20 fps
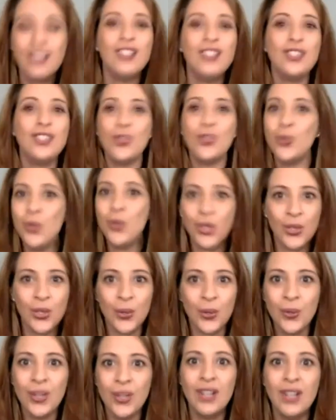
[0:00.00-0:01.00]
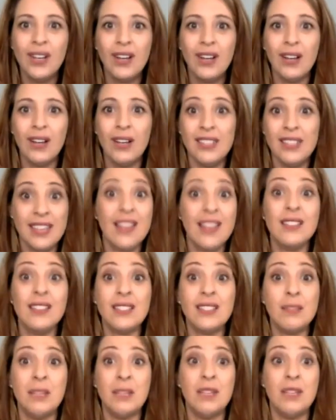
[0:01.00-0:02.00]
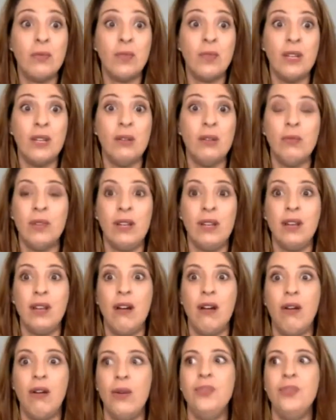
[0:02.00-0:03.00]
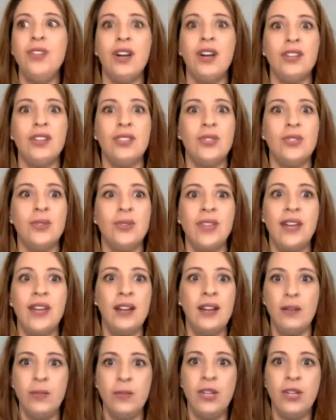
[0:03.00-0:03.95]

to you. Yes, I mean, when our own dogs do that and,